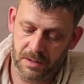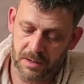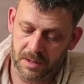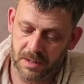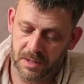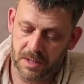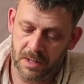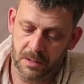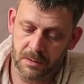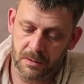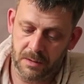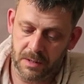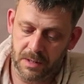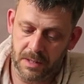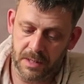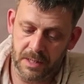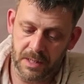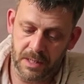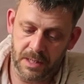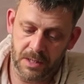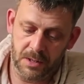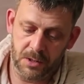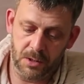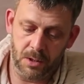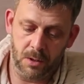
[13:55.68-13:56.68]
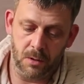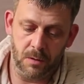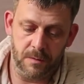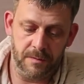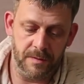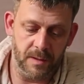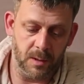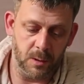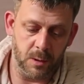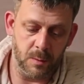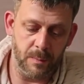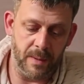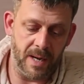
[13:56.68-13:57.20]
You know, it's a good
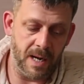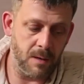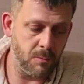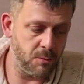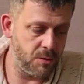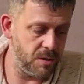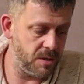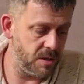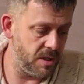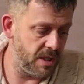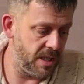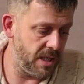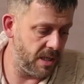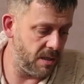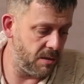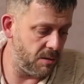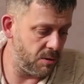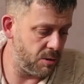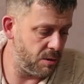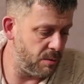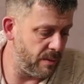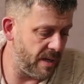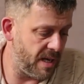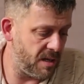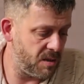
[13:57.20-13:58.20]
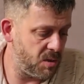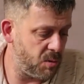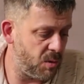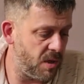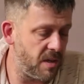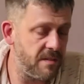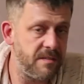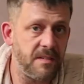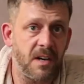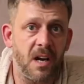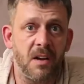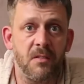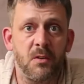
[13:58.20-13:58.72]
filter pouch. It costs about
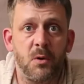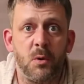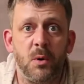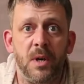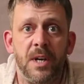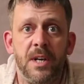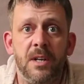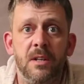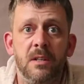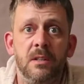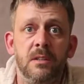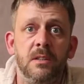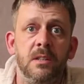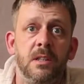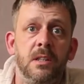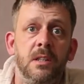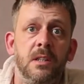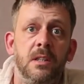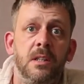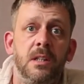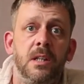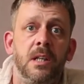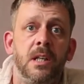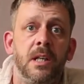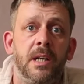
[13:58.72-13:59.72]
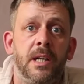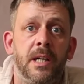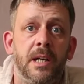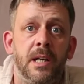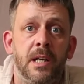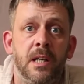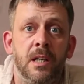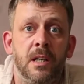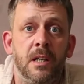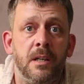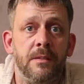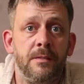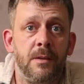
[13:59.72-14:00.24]
25 quid
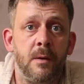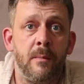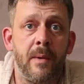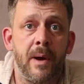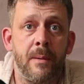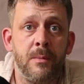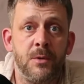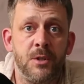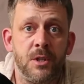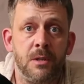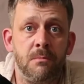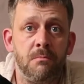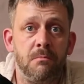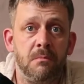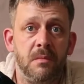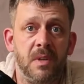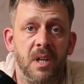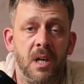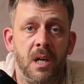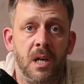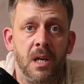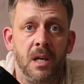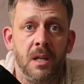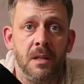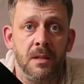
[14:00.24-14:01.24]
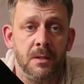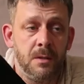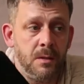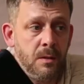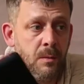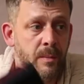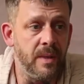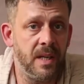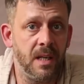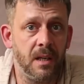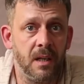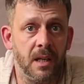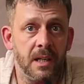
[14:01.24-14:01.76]
from Amazon. There'll
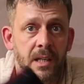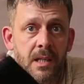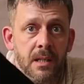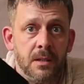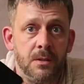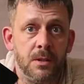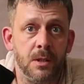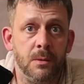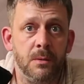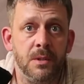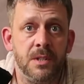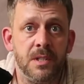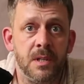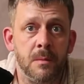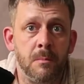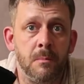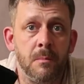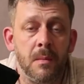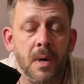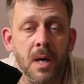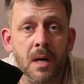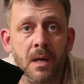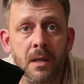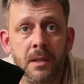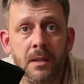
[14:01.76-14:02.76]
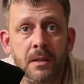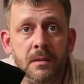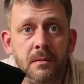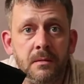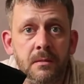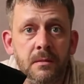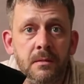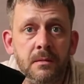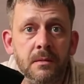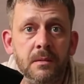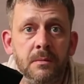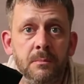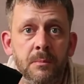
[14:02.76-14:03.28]
be a link to it in my
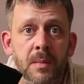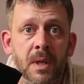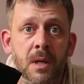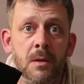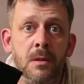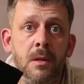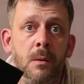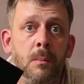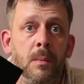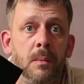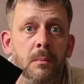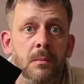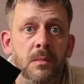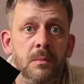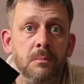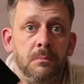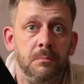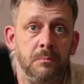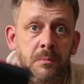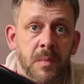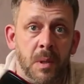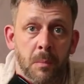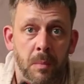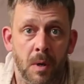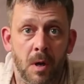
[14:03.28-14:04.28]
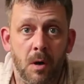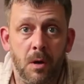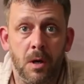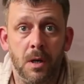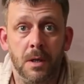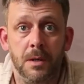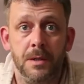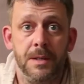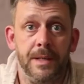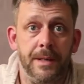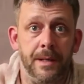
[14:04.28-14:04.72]
blog